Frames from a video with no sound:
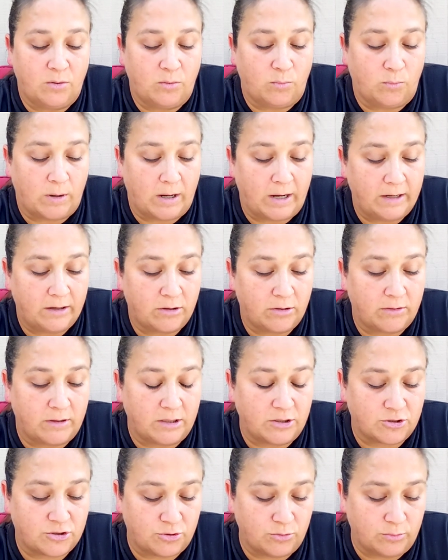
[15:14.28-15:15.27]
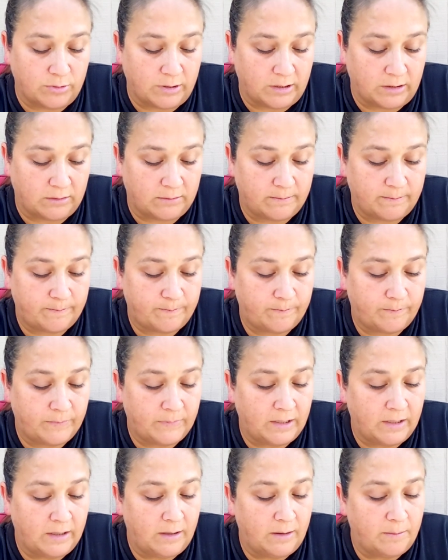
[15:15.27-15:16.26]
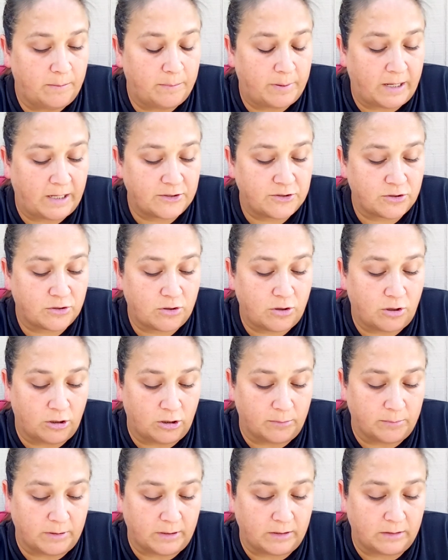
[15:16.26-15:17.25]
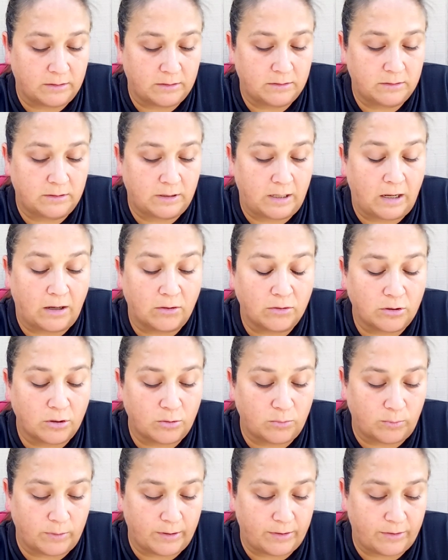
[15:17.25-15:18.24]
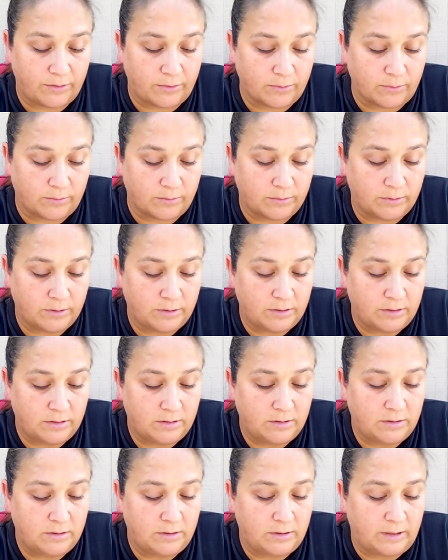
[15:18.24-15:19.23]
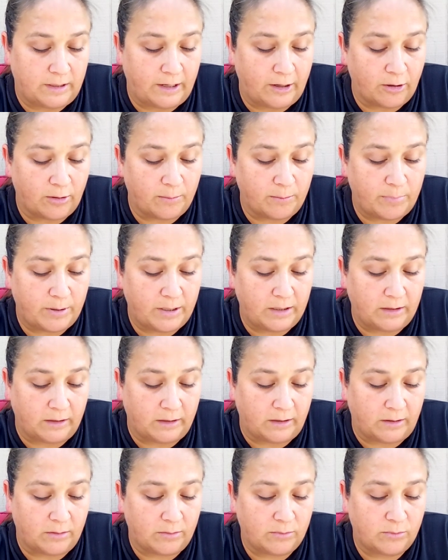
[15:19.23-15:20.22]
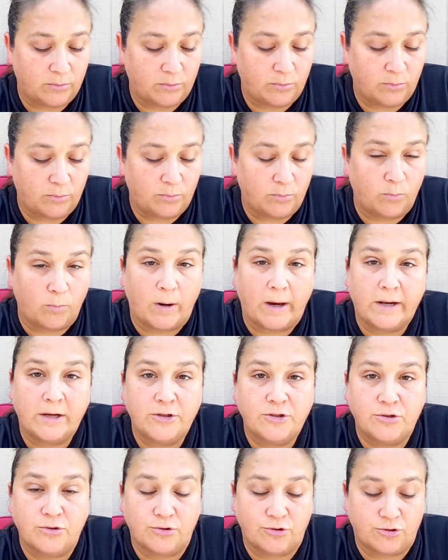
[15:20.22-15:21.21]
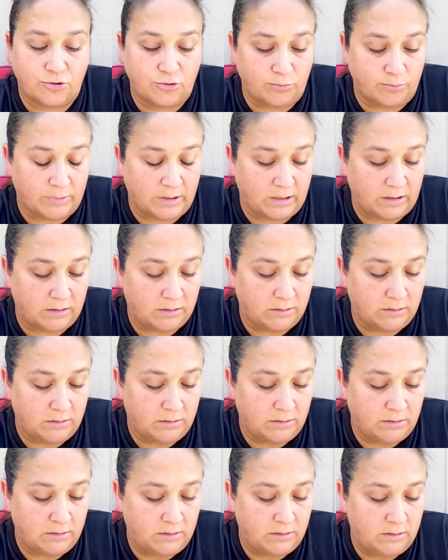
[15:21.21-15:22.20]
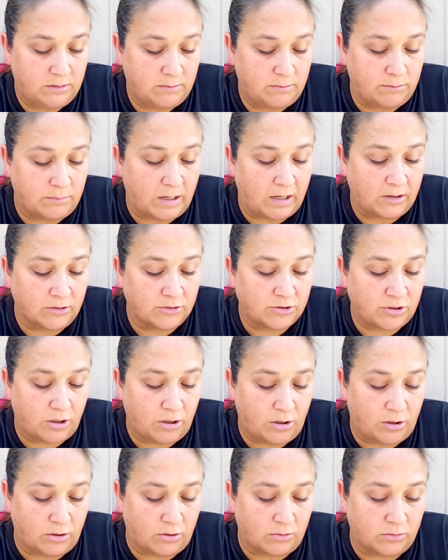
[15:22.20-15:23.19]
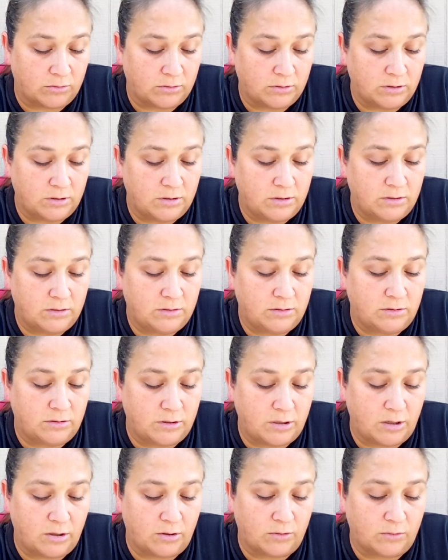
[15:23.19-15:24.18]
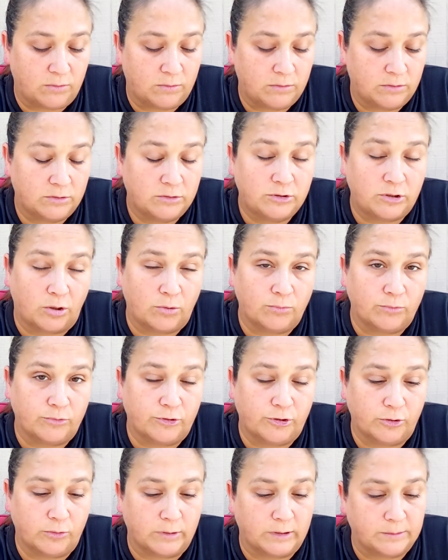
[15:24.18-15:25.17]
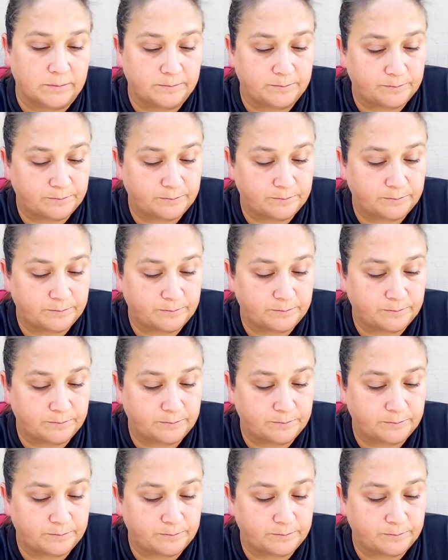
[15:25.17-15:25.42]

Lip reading: Why are they shooting? Patrick Harmon, I'll go with you. Aaron Bailey, why did you shoot me? Miles Hall, no, don't do it.